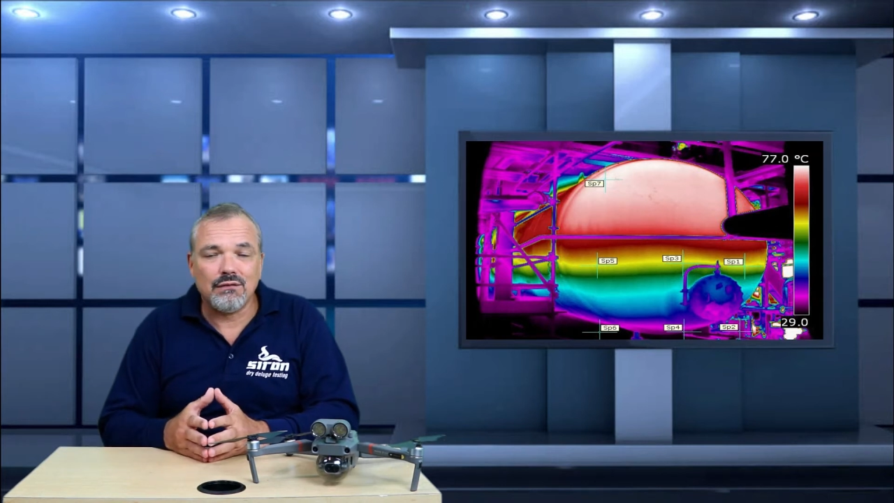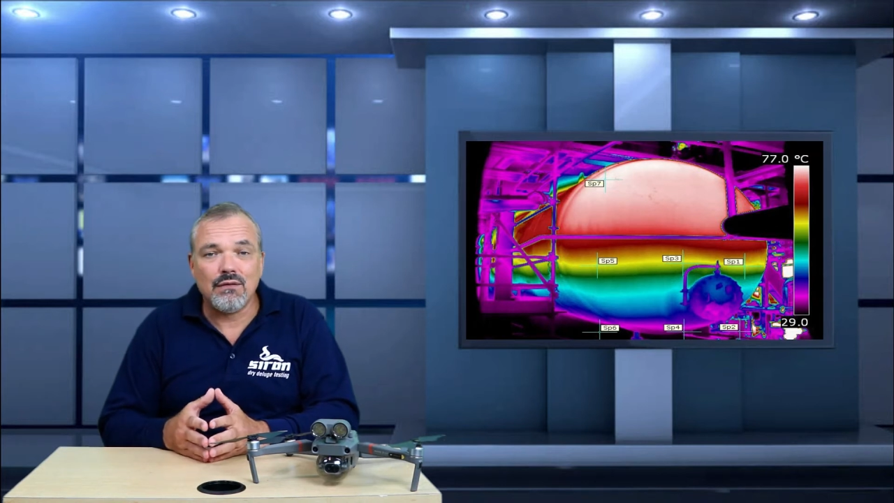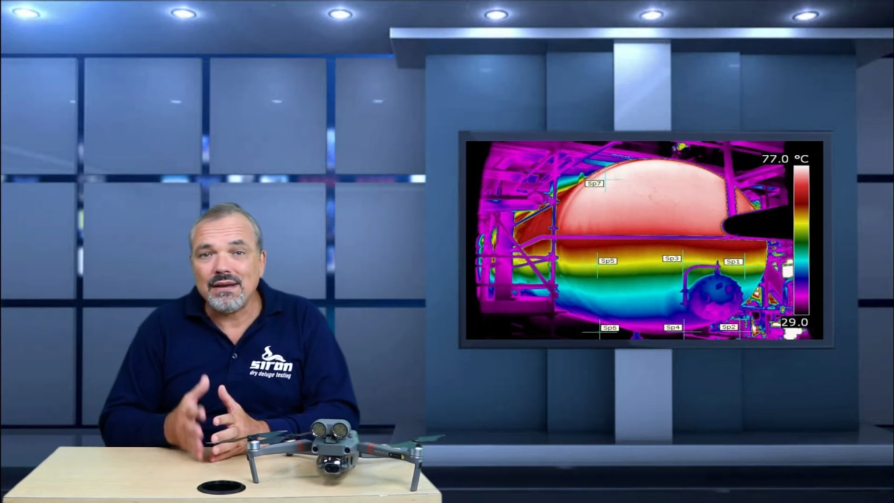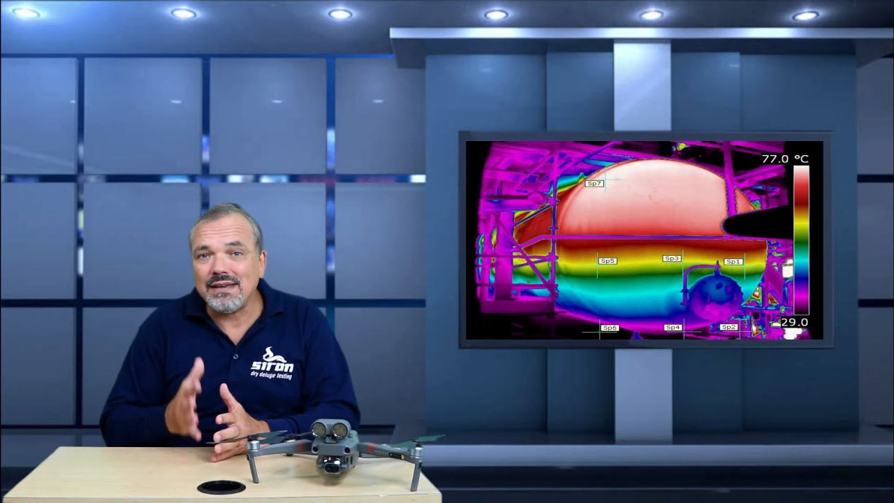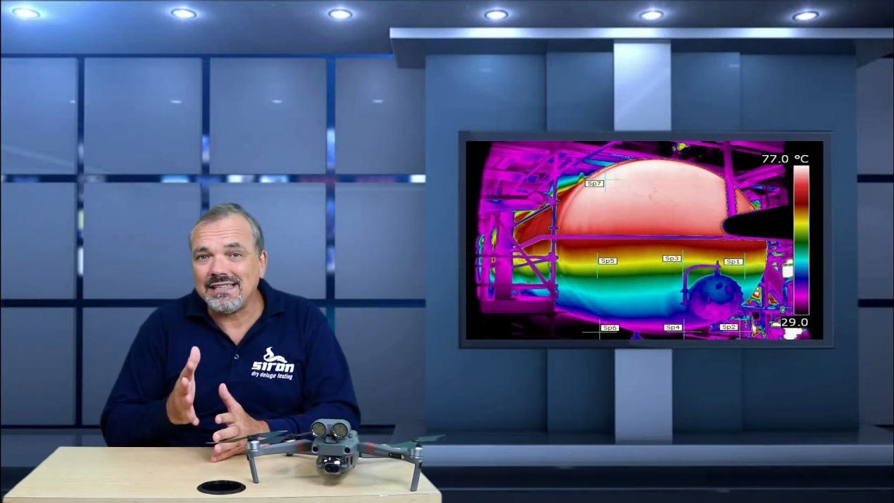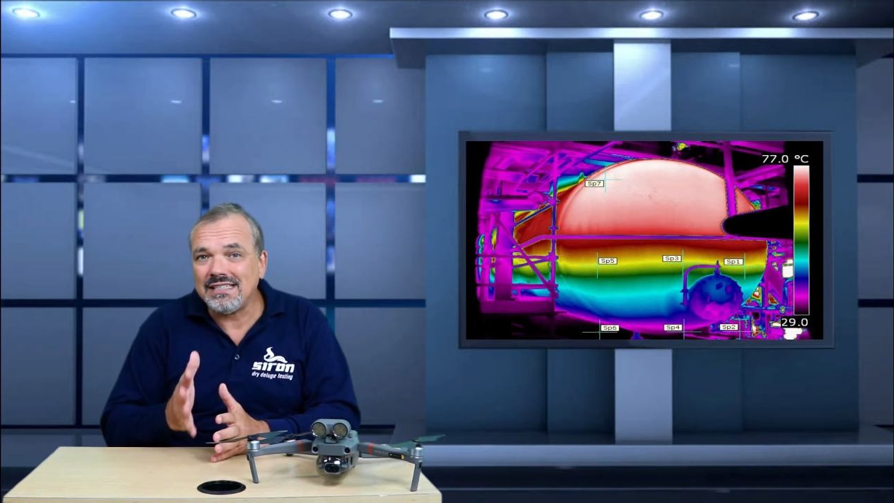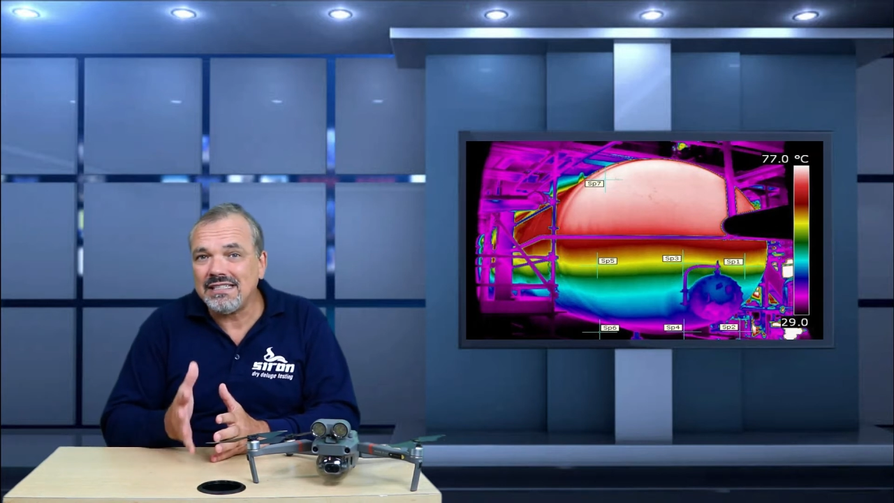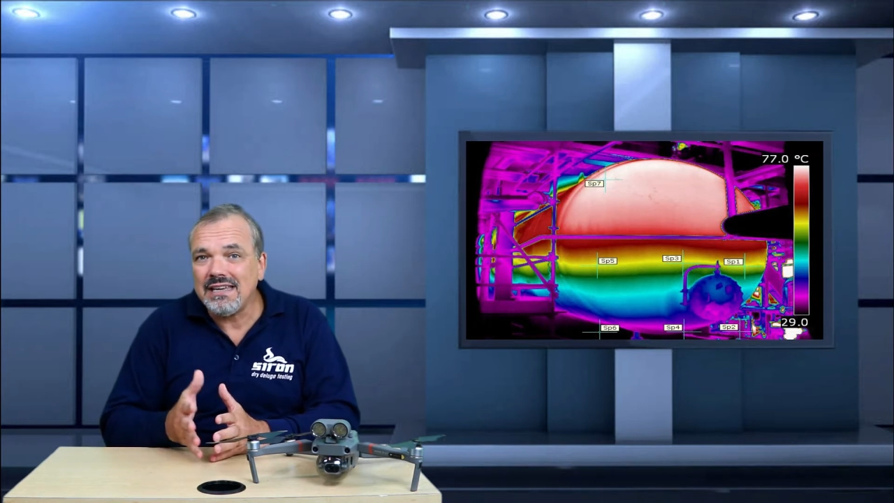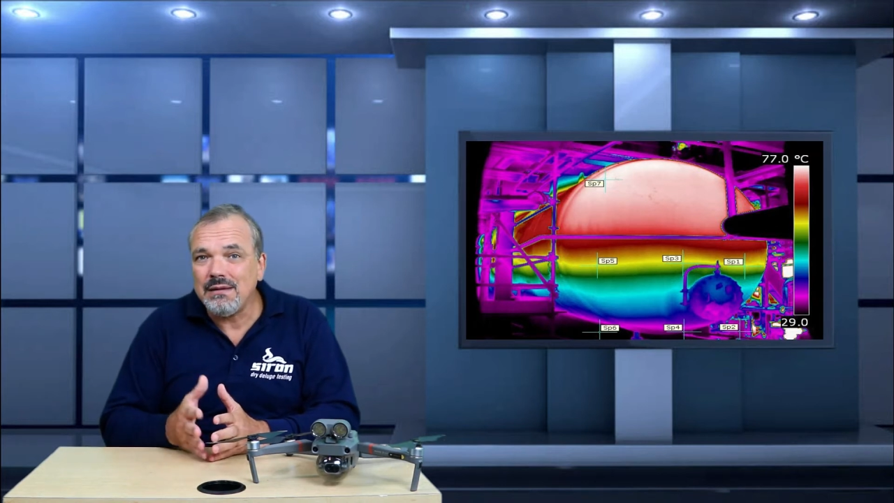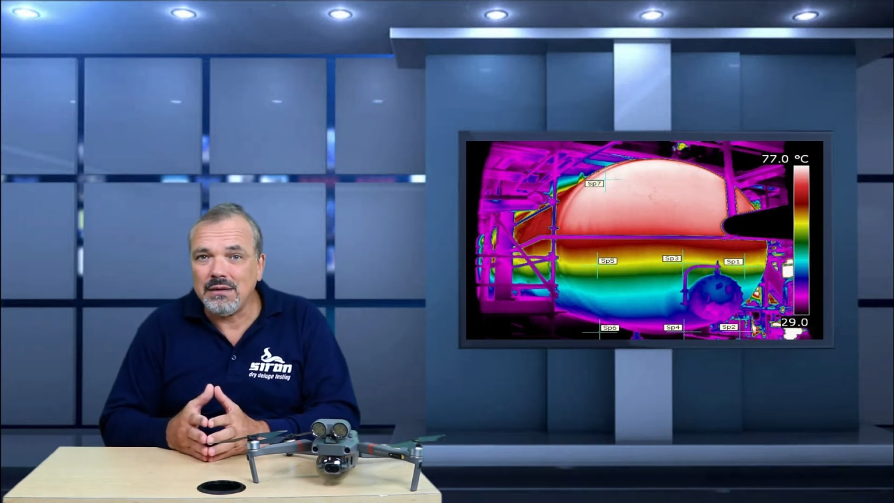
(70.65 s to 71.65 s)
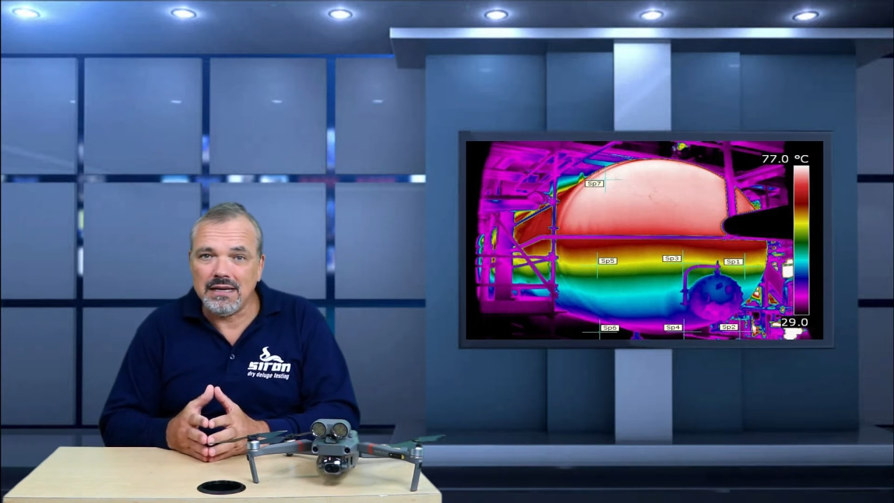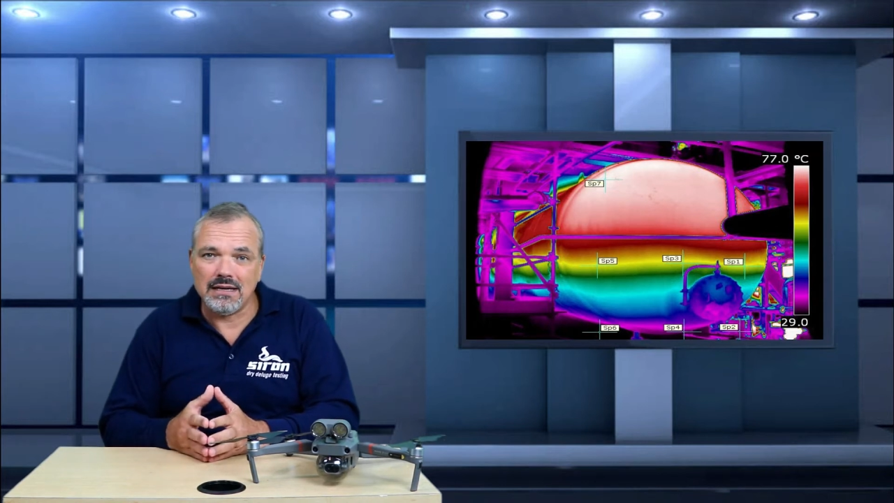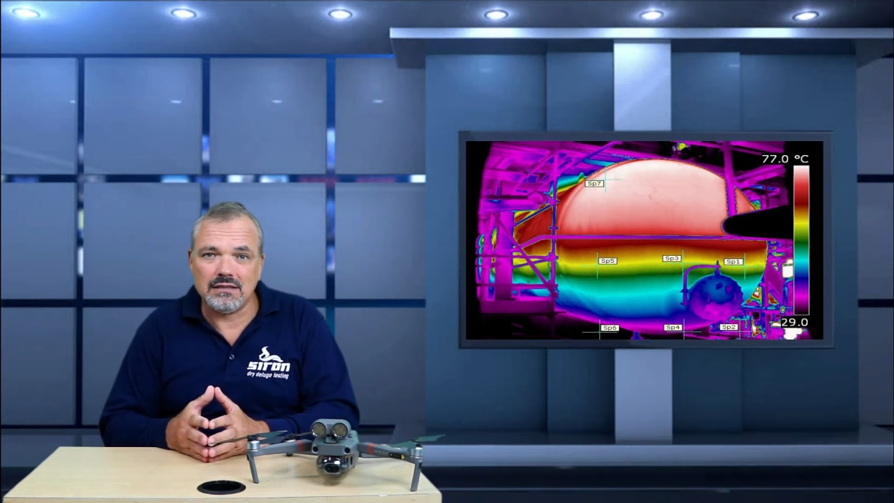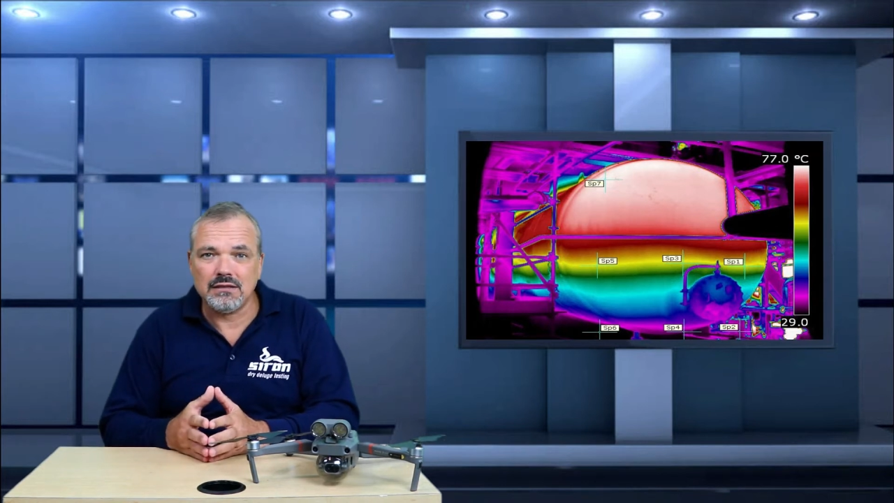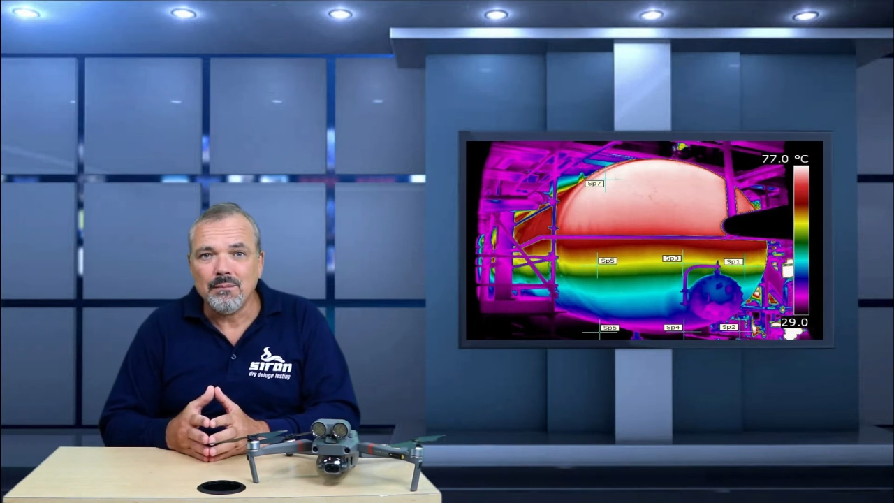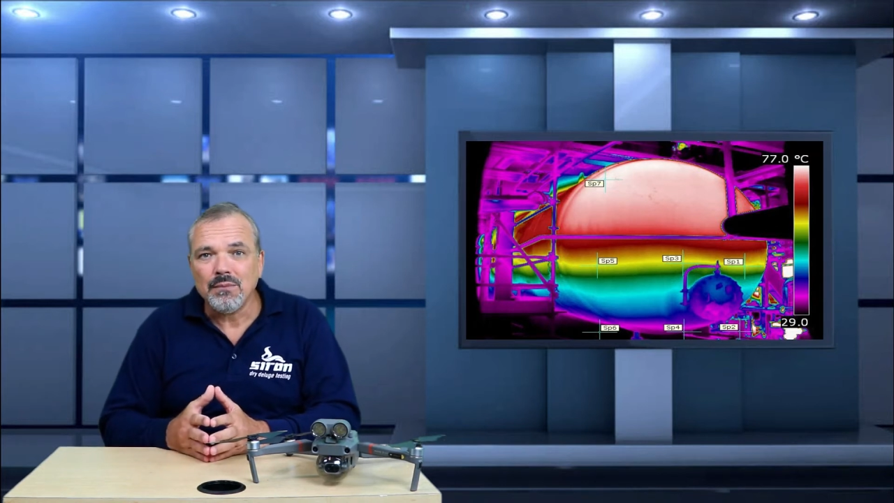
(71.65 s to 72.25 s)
finding steam leaks